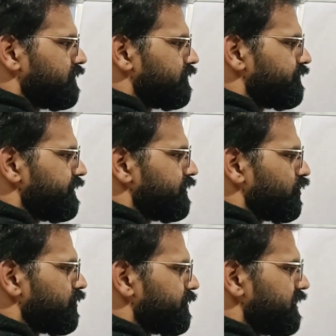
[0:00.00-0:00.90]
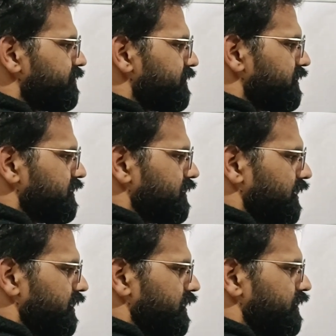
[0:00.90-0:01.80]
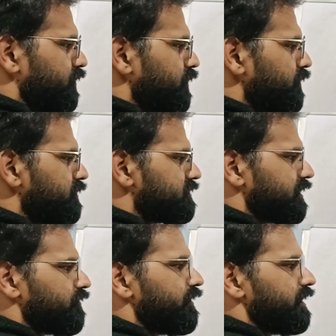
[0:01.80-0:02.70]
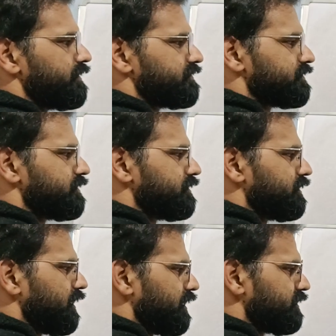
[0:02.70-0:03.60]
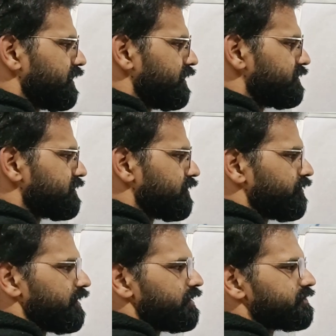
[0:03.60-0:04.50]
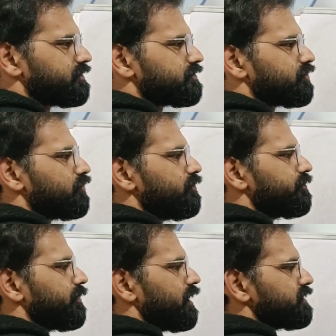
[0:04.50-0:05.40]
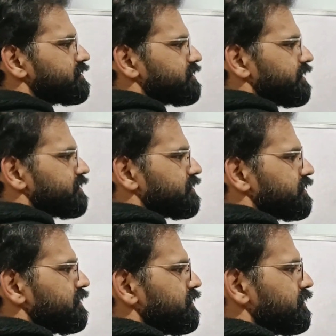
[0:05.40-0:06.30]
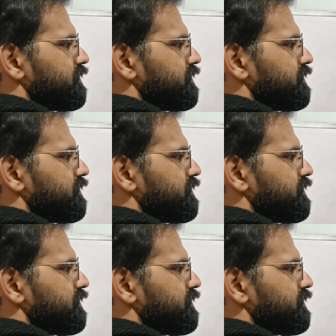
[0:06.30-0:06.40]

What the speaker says: we normally do surveillance, and that surveillance is through mass testing